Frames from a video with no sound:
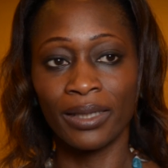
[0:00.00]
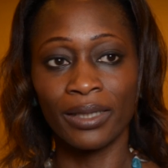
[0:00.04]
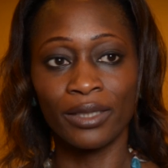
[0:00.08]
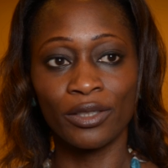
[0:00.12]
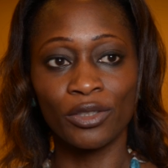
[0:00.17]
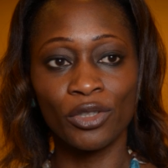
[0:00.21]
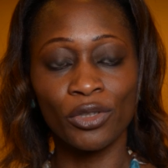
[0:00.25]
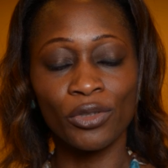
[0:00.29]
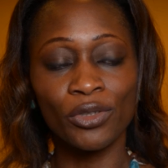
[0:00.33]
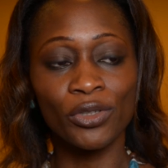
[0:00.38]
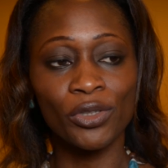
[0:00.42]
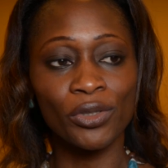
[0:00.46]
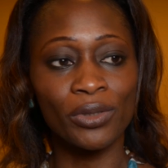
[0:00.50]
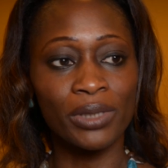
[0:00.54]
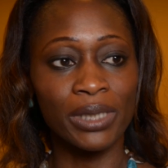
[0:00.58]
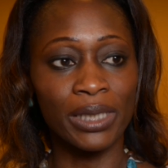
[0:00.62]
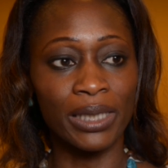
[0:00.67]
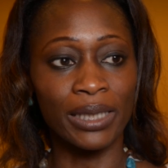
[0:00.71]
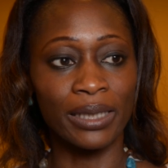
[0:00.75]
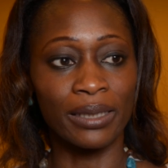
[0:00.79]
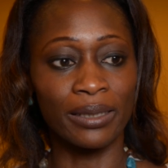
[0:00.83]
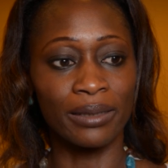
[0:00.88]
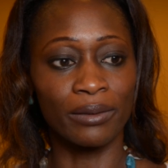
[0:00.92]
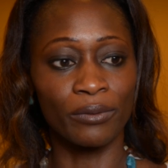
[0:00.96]

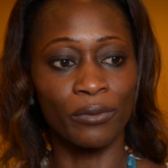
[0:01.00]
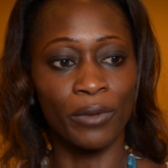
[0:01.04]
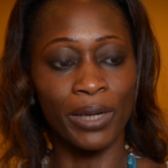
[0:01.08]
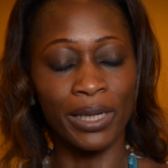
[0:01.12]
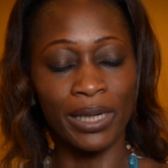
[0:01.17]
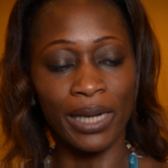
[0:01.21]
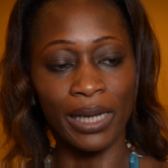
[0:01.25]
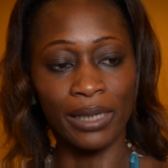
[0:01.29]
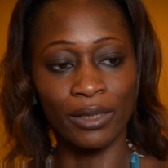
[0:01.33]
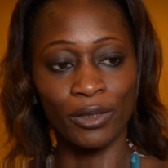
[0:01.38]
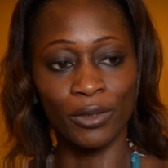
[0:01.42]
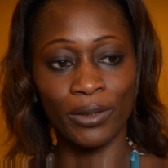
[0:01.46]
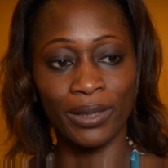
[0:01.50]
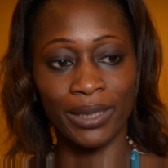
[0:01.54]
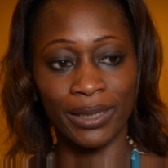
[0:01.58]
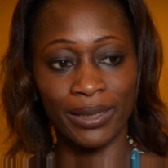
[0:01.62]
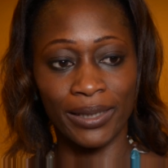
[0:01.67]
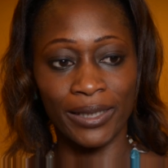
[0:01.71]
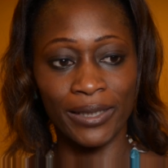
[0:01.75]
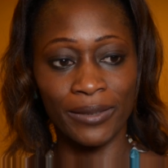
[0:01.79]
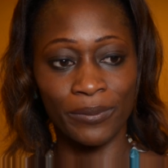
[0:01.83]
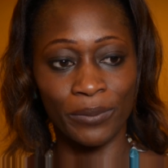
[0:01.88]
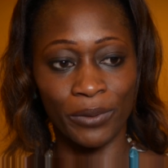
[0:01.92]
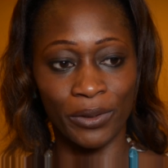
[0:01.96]
Usually when I look at
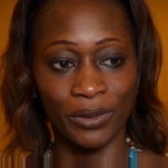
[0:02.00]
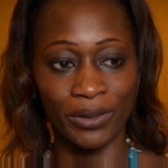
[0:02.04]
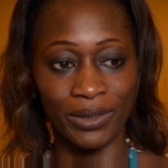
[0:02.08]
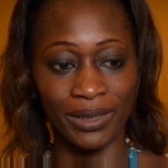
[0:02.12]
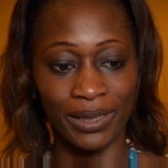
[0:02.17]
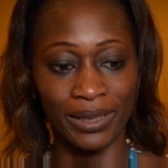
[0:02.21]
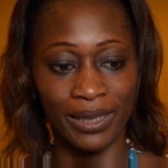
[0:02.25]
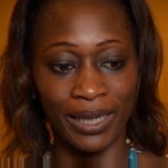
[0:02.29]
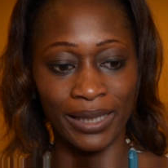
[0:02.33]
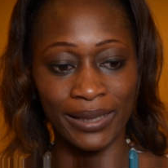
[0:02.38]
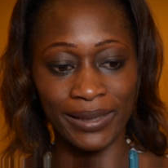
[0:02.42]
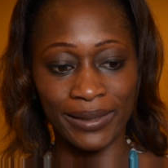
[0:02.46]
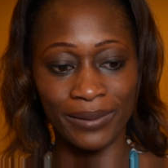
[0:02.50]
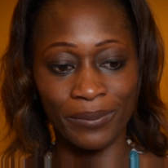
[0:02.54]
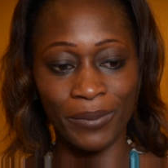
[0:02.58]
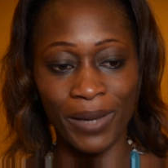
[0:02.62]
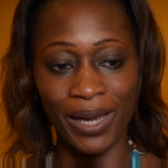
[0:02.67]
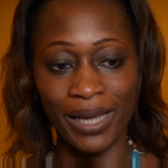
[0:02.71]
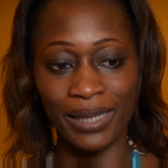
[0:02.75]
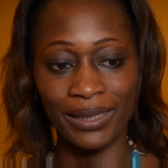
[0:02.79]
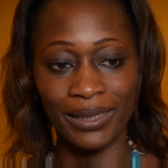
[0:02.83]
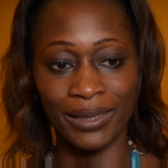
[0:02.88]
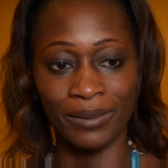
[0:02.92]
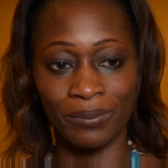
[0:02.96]
this person, I
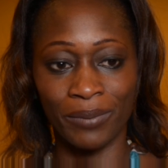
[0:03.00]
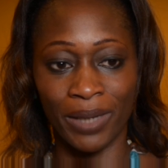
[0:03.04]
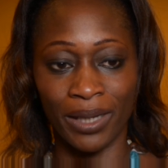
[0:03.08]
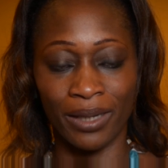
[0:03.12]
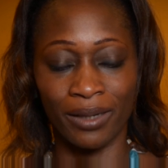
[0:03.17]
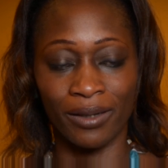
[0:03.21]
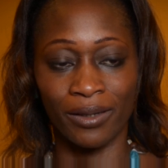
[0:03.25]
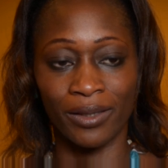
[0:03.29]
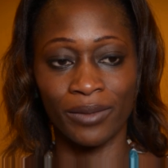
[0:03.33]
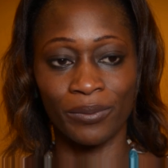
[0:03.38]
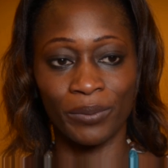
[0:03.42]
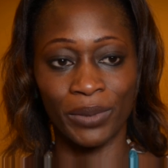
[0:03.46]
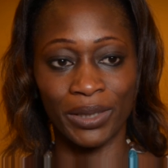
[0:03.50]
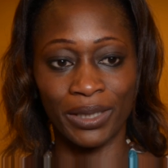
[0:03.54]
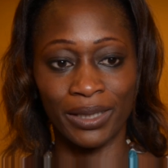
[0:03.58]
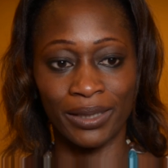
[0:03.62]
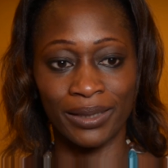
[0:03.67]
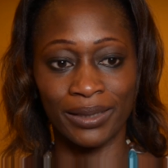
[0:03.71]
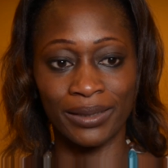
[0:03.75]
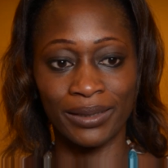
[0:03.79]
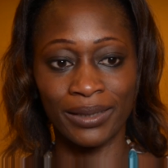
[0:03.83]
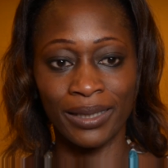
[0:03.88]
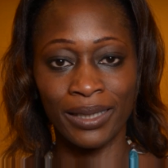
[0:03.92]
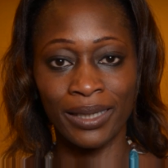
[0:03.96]
smile in my heart
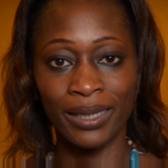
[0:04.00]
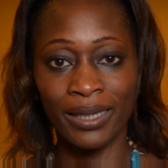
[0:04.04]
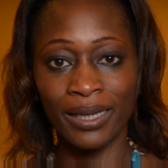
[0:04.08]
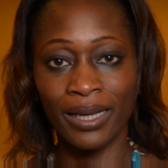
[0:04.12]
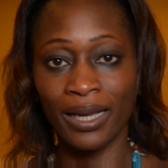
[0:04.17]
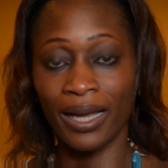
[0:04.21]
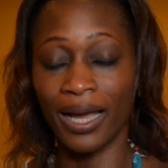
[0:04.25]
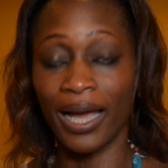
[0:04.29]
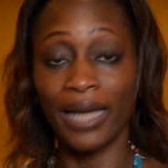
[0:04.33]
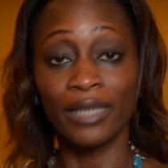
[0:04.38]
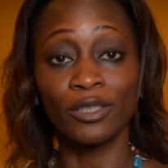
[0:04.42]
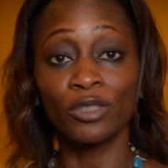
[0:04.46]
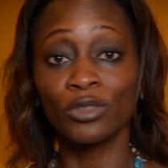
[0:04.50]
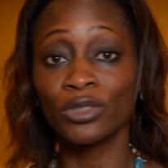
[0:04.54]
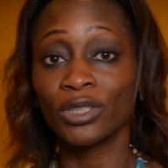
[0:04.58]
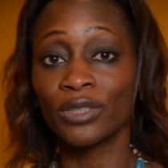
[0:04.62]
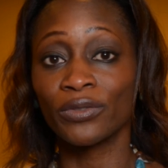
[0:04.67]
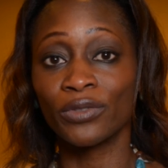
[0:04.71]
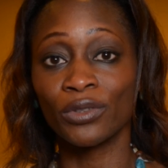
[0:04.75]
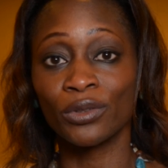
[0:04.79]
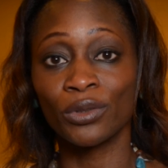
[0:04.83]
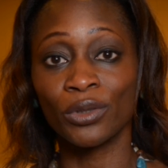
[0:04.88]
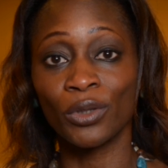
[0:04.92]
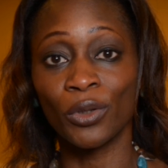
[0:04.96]
because I don't
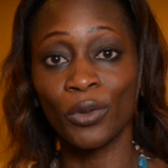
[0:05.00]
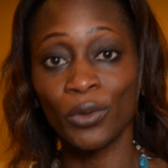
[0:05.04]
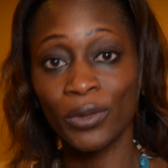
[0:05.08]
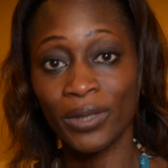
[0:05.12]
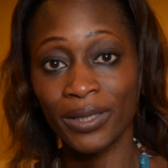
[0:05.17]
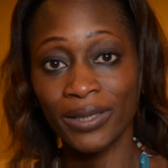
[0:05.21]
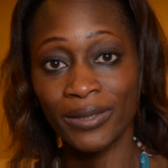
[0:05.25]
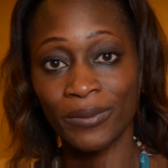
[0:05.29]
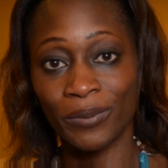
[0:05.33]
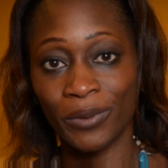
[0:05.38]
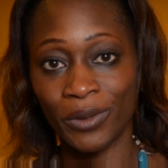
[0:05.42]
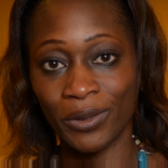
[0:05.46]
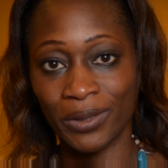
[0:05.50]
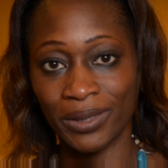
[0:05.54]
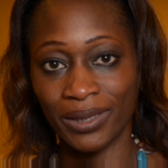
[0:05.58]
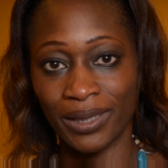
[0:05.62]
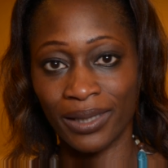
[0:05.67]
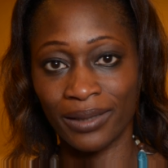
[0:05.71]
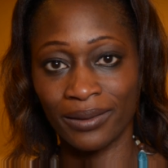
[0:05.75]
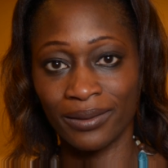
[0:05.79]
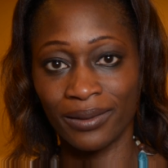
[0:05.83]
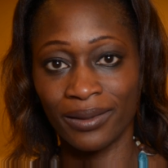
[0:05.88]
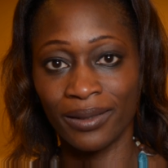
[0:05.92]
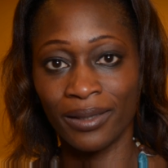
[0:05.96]
even know this
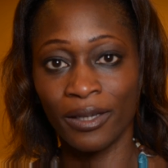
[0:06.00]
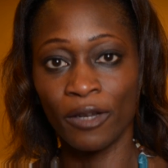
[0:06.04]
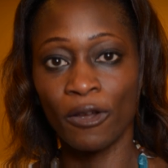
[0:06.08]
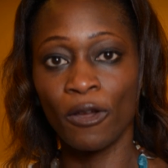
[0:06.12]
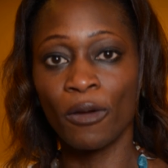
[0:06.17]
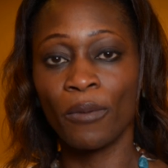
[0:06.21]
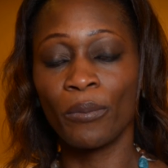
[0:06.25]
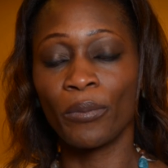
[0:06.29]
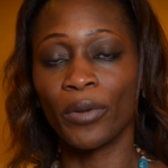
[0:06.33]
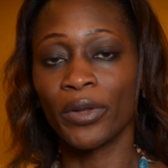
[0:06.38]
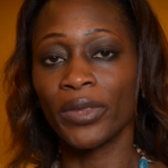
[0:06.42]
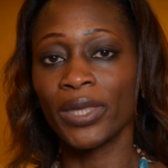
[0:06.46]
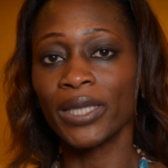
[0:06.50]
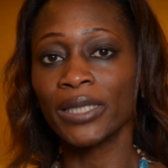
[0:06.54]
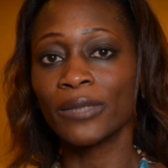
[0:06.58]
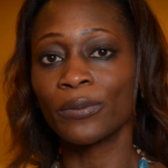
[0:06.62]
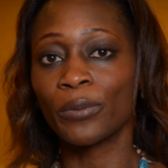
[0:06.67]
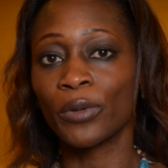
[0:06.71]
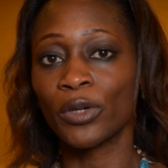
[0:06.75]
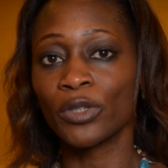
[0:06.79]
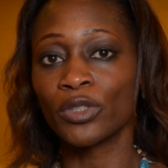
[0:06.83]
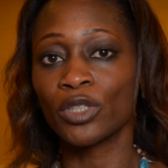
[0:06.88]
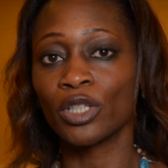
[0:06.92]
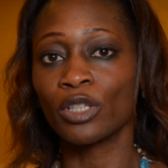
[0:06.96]
person, but this
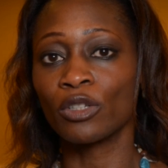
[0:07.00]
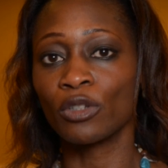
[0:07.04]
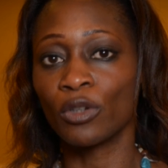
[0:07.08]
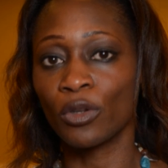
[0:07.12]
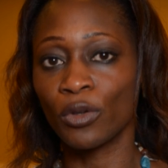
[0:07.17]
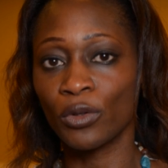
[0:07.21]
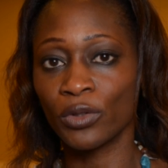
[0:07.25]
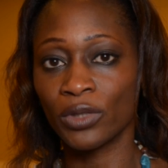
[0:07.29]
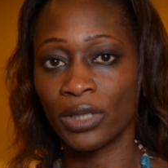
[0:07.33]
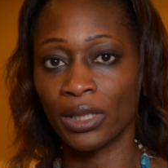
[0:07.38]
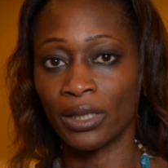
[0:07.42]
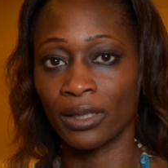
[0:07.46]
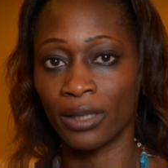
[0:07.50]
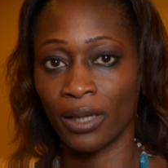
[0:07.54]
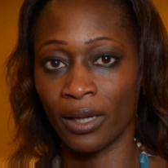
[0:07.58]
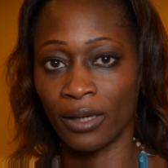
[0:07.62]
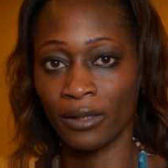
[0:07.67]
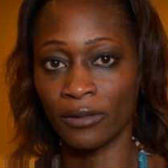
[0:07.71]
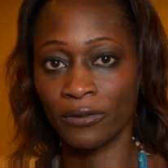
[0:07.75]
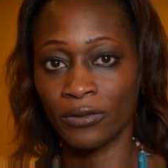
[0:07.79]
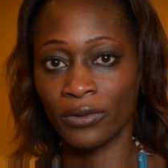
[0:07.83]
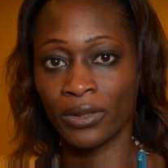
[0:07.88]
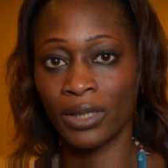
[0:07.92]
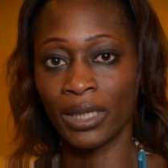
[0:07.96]
person knows
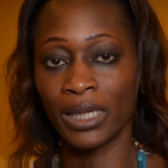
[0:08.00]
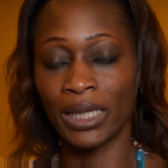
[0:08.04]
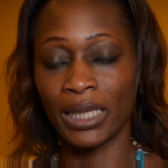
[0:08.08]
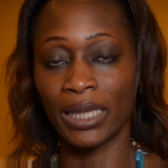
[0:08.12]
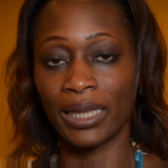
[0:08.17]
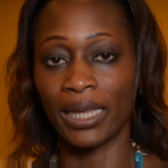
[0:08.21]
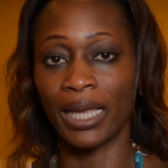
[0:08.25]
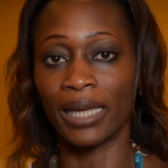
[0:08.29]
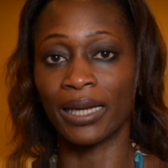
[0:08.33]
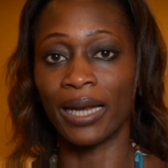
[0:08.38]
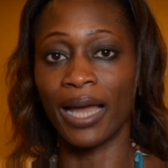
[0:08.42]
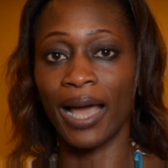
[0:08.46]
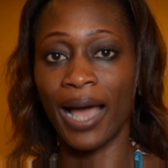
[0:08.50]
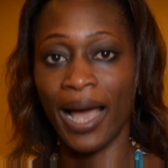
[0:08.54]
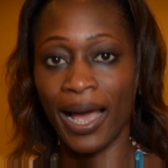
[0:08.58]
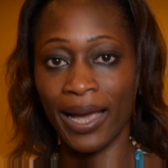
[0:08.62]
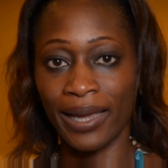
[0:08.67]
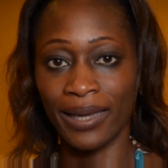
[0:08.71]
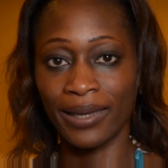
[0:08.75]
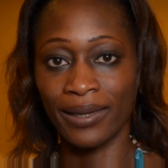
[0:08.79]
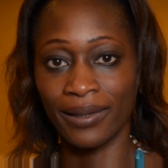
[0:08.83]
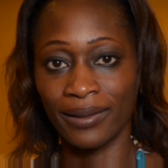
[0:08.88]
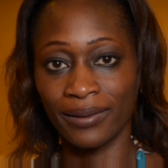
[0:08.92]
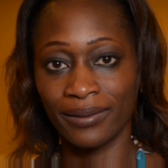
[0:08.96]
enough that
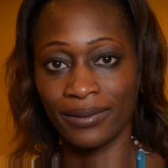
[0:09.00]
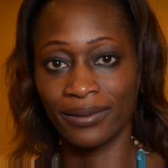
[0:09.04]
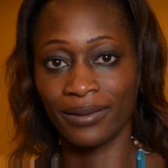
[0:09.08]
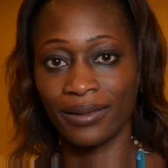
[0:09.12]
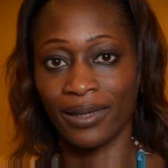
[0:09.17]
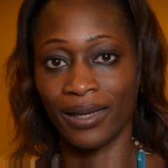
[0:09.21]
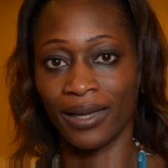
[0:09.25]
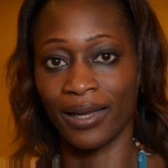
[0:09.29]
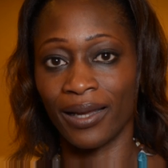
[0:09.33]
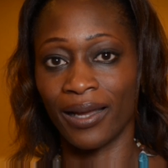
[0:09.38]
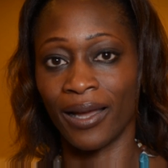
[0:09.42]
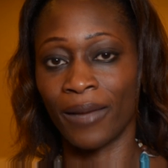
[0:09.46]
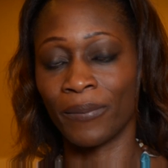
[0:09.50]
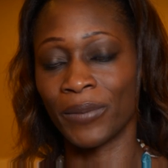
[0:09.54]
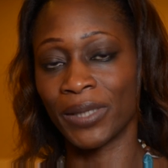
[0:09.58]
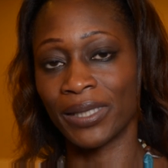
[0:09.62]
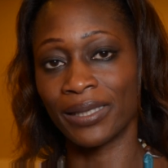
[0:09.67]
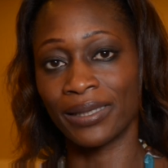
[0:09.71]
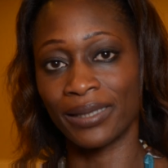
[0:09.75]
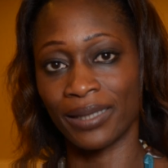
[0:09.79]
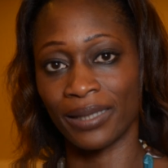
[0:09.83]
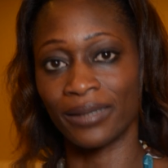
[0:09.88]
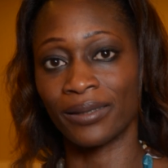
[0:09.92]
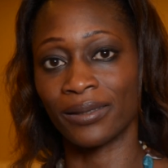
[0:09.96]
I am his
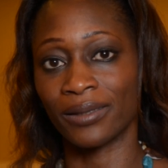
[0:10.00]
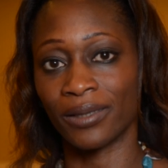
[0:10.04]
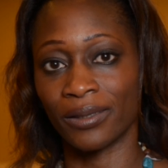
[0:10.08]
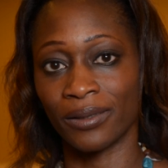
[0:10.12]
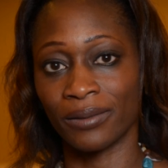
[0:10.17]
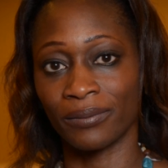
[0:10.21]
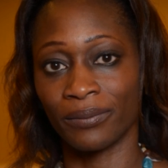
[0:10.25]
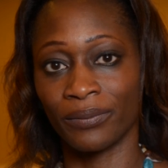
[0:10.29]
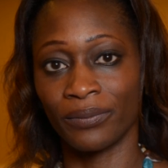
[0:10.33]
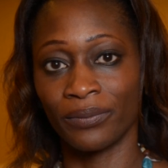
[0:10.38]
sister.